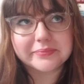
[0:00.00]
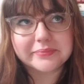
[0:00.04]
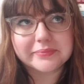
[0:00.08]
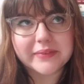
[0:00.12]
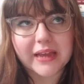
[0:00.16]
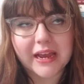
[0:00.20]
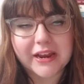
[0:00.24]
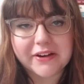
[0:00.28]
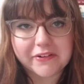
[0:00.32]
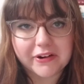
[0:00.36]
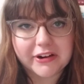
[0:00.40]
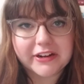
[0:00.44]

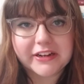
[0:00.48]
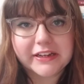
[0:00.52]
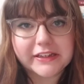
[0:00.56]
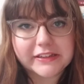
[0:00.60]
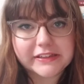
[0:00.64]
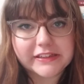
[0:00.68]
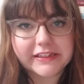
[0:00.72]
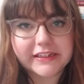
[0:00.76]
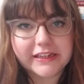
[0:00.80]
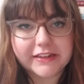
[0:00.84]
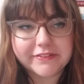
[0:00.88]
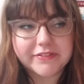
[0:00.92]

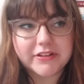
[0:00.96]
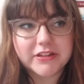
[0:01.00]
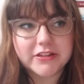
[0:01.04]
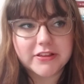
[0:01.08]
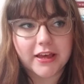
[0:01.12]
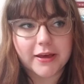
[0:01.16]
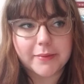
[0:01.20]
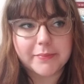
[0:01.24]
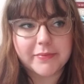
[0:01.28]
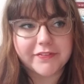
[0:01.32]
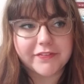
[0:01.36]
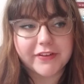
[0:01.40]
ironically given the
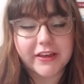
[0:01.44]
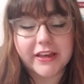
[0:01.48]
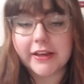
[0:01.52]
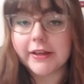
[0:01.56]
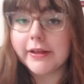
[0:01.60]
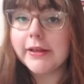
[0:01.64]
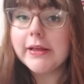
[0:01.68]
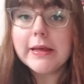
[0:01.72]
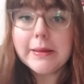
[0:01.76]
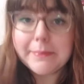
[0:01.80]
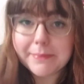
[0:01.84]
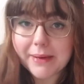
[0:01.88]
time of year,
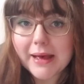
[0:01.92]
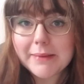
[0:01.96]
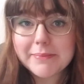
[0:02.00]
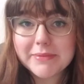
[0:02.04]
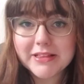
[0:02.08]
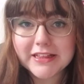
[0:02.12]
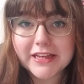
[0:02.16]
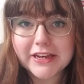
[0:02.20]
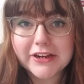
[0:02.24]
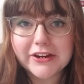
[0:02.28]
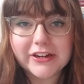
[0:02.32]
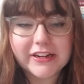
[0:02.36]
but I'm a
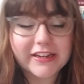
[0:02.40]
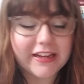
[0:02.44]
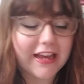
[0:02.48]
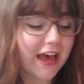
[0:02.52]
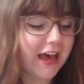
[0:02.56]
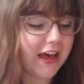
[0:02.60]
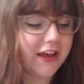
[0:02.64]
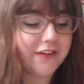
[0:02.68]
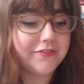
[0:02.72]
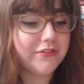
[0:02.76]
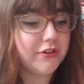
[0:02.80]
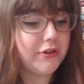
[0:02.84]
scaredy
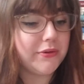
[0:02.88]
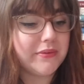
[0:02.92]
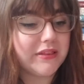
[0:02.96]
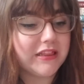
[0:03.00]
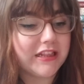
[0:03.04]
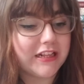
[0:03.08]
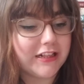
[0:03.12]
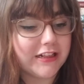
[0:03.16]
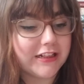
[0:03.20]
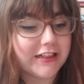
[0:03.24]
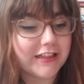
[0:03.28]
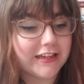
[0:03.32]
cat of doing
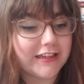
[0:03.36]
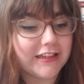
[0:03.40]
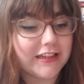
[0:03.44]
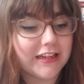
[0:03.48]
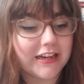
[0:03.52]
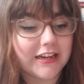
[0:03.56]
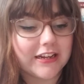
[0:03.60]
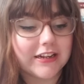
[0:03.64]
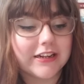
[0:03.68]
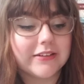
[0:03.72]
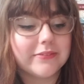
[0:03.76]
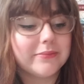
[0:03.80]
things like
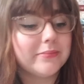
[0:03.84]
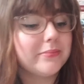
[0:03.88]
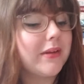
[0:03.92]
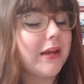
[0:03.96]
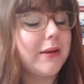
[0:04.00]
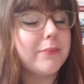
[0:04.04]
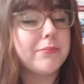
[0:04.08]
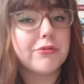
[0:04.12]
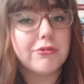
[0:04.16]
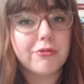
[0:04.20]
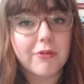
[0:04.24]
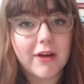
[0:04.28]
that.
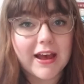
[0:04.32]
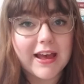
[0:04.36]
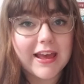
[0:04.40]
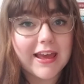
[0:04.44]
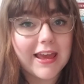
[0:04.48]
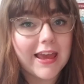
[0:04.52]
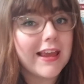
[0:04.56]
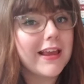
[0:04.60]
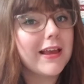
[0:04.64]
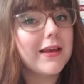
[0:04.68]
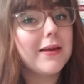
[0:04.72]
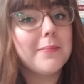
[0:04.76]
I'm
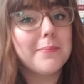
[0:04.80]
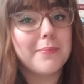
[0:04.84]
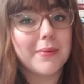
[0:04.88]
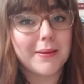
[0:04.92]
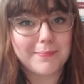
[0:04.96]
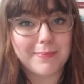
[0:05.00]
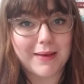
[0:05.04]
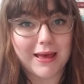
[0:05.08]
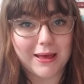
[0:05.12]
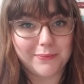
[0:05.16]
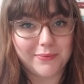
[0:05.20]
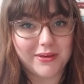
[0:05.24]
trying, but
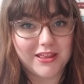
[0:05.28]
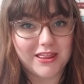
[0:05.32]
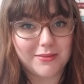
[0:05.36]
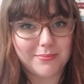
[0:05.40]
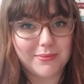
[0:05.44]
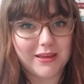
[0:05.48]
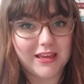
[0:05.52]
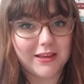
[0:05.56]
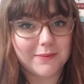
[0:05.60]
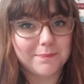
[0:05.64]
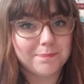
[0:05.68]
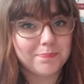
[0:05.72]
bear with
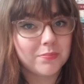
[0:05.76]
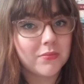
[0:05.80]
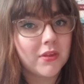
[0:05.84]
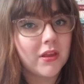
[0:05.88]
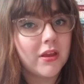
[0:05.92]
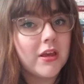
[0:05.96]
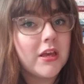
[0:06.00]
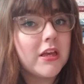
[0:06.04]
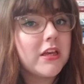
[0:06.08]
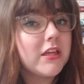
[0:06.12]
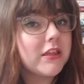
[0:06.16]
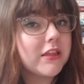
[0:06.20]
me.
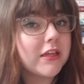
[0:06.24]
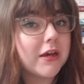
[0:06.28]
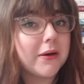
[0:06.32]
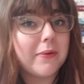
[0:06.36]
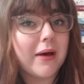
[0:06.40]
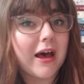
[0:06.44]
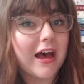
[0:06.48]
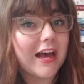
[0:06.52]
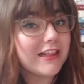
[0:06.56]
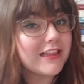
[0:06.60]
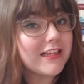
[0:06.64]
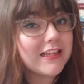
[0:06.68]
So
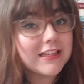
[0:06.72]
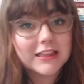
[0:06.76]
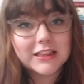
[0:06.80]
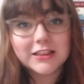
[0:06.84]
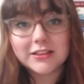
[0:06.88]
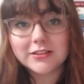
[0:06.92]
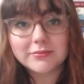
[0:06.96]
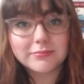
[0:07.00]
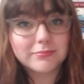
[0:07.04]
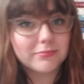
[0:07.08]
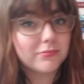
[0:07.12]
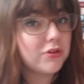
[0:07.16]
as
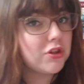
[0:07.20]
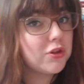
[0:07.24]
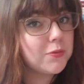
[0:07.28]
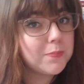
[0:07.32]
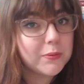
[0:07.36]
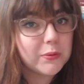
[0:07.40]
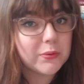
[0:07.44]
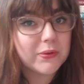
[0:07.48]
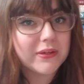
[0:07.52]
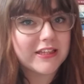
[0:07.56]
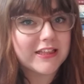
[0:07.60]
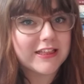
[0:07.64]
it's
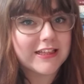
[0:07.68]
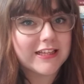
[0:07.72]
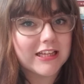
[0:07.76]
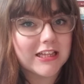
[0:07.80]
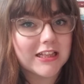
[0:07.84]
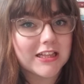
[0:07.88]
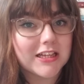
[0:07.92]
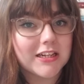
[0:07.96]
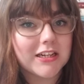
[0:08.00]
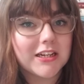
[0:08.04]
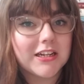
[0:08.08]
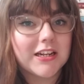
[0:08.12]
spooky
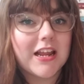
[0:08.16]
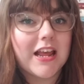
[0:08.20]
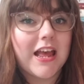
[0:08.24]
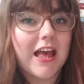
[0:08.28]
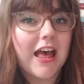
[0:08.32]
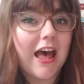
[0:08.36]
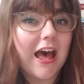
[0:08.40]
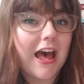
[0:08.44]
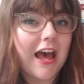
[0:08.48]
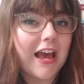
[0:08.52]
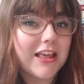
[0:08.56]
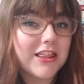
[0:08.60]
season,
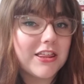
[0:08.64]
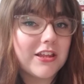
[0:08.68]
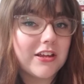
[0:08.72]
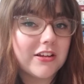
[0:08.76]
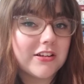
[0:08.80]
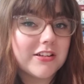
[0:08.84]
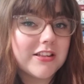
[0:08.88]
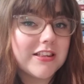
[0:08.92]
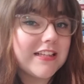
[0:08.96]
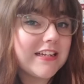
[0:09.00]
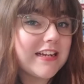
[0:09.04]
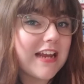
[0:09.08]
I
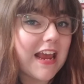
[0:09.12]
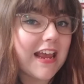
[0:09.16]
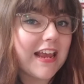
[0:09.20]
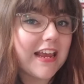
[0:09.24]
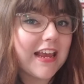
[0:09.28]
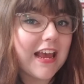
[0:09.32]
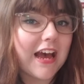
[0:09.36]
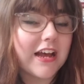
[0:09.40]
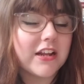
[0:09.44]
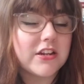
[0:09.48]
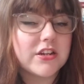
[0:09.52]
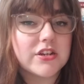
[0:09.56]
thought today
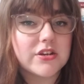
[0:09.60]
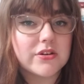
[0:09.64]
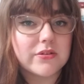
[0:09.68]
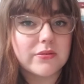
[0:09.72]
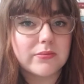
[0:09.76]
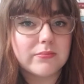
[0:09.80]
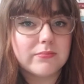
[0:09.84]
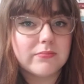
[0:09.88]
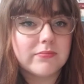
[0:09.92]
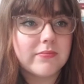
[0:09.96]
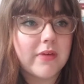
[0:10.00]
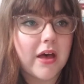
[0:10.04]
I'd
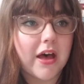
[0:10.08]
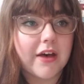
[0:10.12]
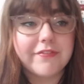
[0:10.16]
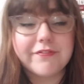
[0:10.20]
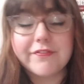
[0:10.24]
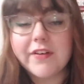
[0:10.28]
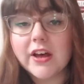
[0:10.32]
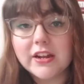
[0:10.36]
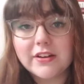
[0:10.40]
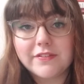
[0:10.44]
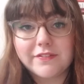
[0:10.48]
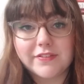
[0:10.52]
do a
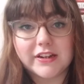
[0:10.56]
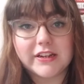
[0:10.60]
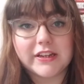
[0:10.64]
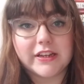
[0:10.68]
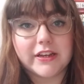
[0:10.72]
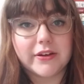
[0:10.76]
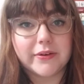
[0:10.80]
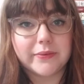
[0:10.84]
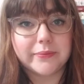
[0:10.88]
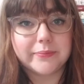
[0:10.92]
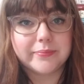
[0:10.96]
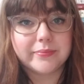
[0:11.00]
fun
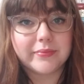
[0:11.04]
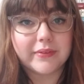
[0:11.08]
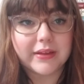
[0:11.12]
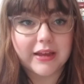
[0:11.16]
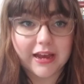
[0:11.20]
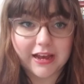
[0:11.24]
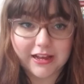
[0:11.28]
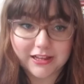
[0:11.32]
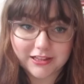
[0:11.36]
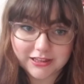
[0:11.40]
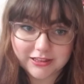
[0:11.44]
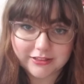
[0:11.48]
video.
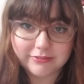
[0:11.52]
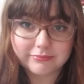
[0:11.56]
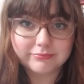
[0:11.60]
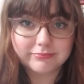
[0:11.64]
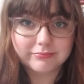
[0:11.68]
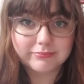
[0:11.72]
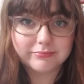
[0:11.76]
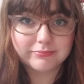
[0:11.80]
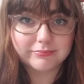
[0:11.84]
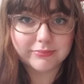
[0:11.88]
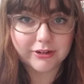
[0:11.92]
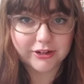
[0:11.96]
As
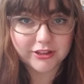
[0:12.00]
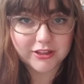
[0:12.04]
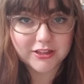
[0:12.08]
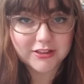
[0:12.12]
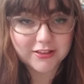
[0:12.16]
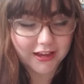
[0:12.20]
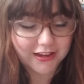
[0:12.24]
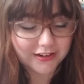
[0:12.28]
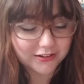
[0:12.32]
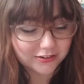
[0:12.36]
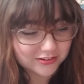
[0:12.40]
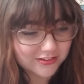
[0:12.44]
per the
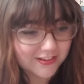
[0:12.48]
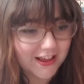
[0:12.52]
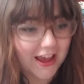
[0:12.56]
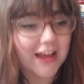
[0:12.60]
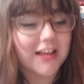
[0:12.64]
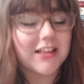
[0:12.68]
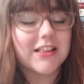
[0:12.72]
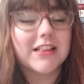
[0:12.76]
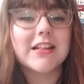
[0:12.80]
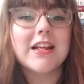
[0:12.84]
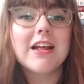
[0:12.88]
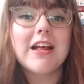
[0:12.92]
title
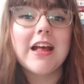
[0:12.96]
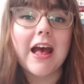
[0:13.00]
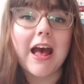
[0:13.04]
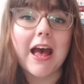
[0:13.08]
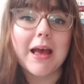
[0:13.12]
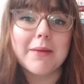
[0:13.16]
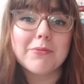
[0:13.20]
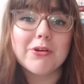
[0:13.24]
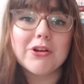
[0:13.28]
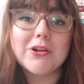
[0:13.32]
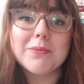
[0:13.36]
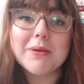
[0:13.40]
says,
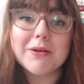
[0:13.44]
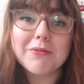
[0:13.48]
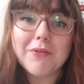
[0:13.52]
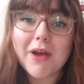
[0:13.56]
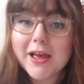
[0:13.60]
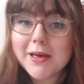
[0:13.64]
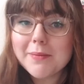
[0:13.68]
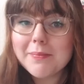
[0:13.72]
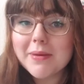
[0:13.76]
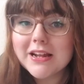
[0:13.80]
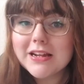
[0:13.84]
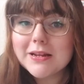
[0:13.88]
I'm going to be
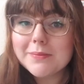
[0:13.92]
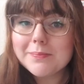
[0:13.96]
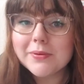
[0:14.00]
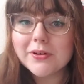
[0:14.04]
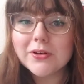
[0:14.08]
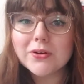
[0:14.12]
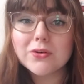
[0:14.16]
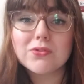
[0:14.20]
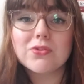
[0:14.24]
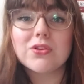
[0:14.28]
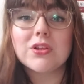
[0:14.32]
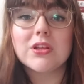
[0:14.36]
recommending
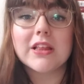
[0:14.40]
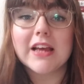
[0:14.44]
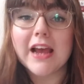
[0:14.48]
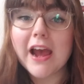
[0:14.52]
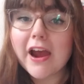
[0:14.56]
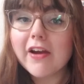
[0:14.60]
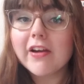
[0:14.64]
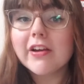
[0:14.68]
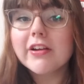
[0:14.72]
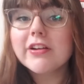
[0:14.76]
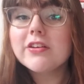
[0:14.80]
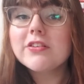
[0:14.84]
books to the
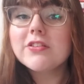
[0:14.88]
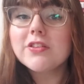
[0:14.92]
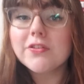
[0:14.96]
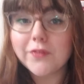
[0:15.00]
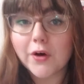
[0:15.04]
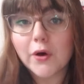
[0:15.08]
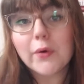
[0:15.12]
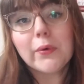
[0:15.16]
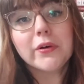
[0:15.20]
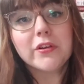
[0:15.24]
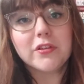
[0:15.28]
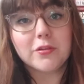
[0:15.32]
characters of
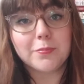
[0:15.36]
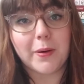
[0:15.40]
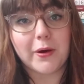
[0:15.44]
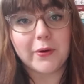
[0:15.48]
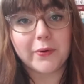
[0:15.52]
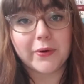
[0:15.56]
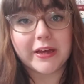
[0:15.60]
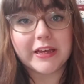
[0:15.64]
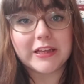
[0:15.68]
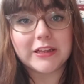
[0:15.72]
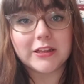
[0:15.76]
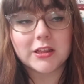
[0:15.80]
Hocus
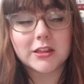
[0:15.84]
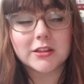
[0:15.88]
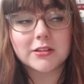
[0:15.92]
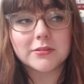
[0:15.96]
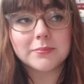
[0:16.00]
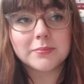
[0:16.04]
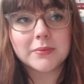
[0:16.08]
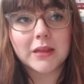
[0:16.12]
Pocus.